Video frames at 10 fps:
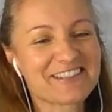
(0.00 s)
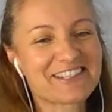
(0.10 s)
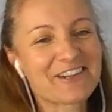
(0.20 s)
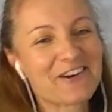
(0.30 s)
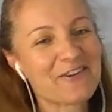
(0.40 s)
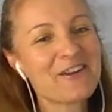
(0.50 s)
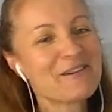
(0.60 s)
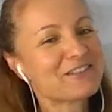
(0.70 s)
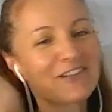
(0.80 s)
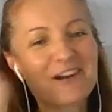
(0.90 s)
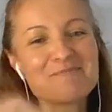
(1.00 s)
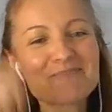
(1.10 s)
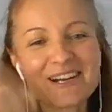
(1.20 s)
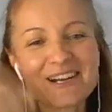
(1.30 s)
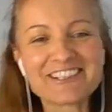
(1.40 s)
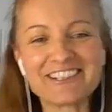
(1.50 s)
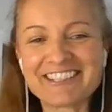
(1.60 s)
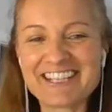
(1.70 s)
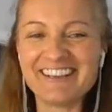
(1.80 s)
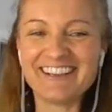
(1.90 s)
So don't brush it.